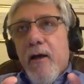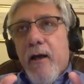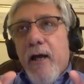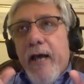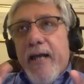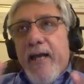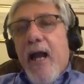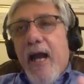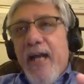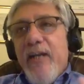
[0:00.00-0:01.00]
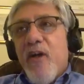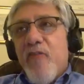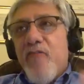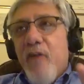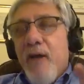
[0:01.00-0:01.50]
a kind
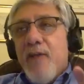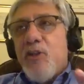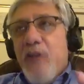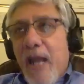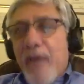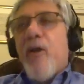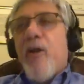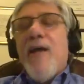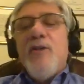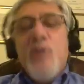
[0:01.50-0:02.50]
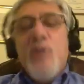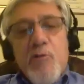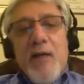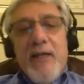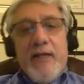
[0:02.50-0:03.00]
of standardized
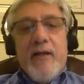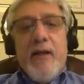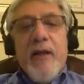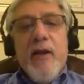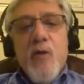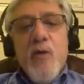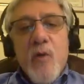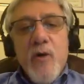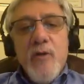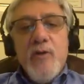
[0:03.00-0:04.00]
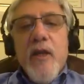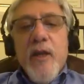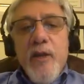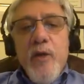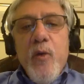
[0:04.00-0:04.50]
training. In other words,
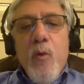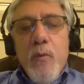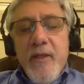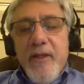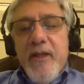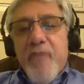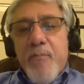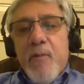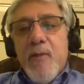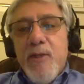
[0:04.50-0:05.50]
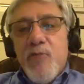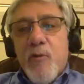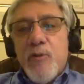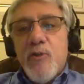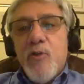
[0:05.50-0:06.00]
different police
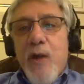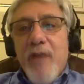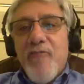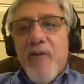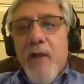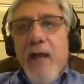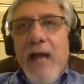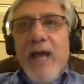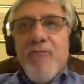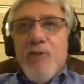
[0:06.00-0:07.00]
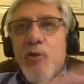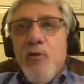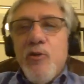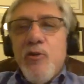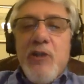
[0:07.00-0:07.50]
forces, you have to have a
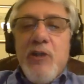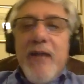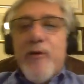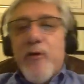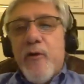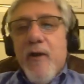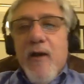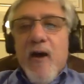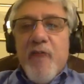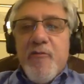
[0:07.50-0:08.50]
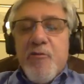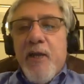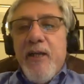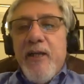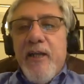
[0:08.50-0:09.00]
certain standard of
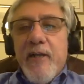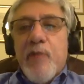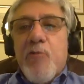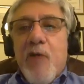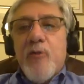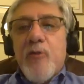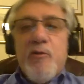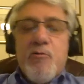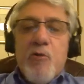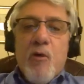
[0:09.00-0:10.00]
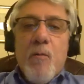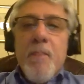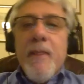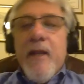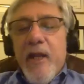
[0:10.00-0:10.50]
training in crowd control,
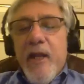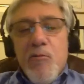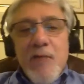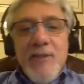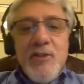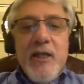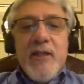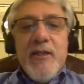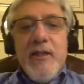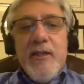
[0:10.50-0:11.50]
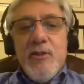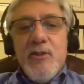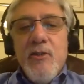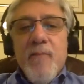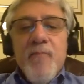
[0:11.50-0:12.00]
in arrest
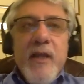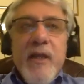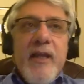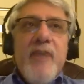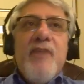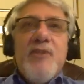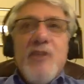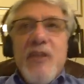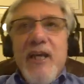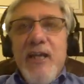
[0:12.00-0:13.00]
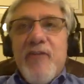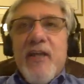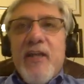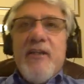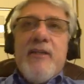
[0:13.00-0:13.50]
techniques, in investigative
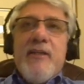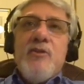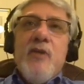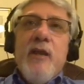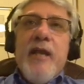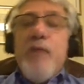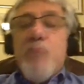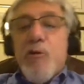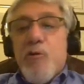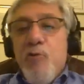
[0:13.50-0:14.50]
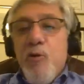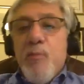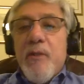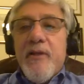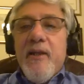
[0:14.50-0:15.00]
techniques, in
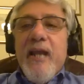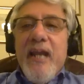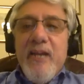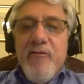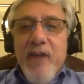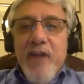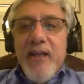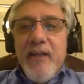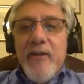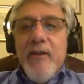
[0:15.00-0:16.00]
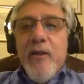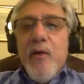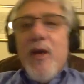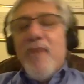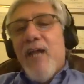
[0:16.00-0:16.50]
recruitment, in vetting. You
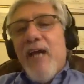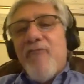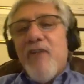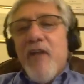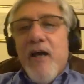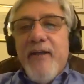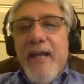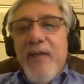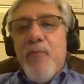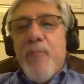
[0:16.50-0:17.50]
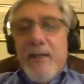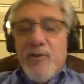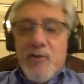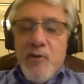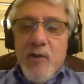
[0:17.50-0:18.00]
have to have a
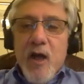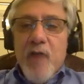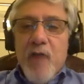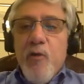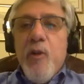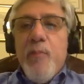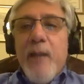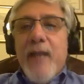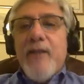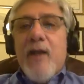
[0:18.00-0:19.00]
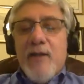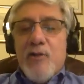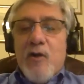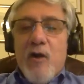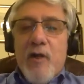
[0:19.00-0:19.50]
database of who the bad guys
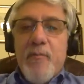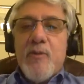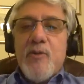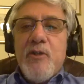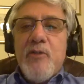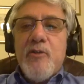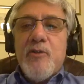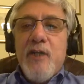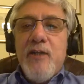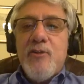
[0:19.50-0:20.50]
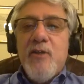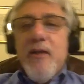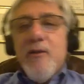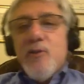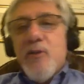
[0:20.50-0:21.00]
are, because here in the States,
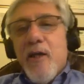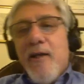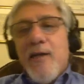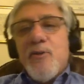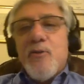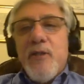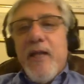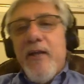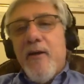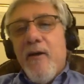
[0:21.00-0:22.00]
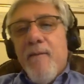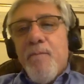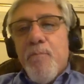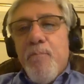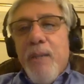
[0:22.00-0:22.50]
there's not a national
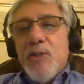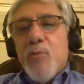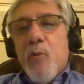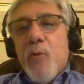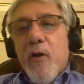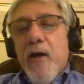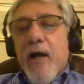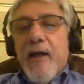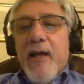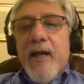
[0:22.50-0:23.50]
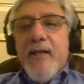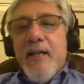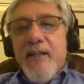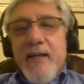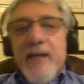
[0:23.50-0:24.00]
database where a guy can
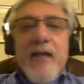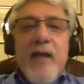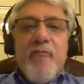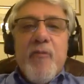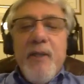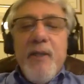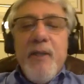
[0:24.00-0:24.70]
get kicked out for being